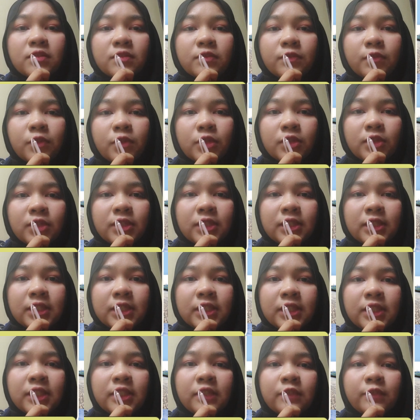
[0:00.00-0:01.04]

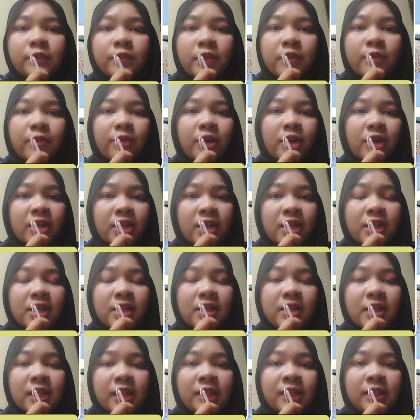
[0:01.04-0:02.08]
14 February
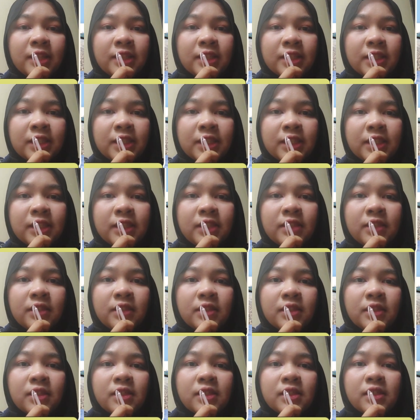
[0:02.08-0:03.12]

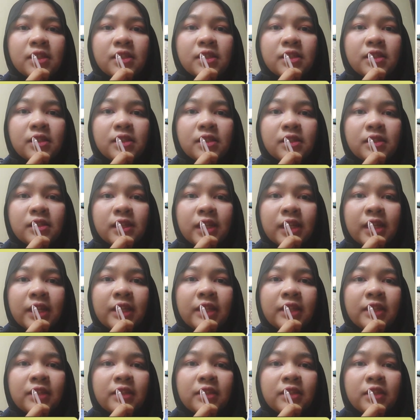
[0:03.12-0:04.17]

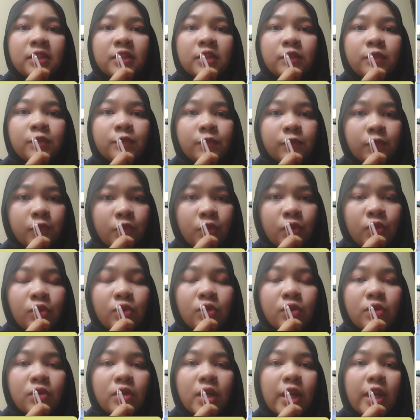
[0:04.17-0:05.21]

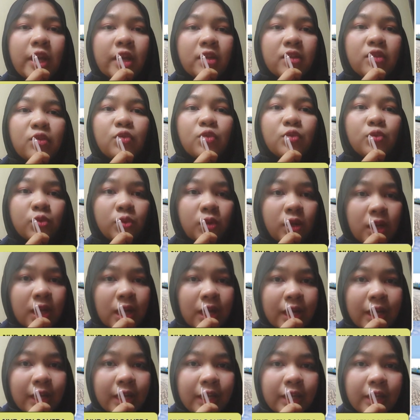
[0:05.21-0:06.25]
1994 at
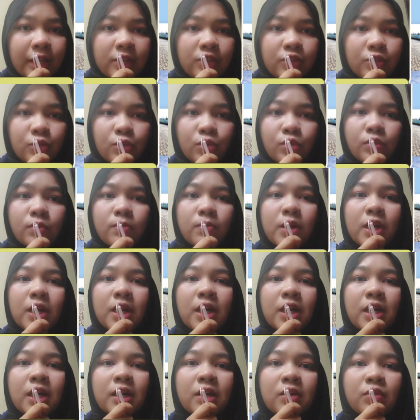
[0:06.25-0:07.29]
Kulai, Johor
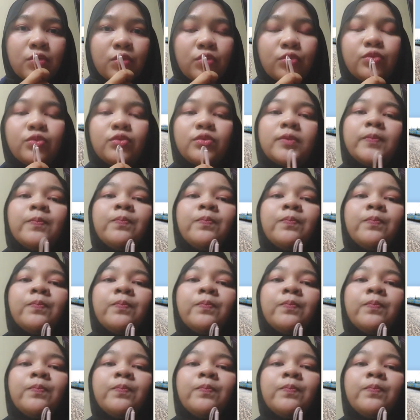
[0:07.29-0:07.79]
Bahru.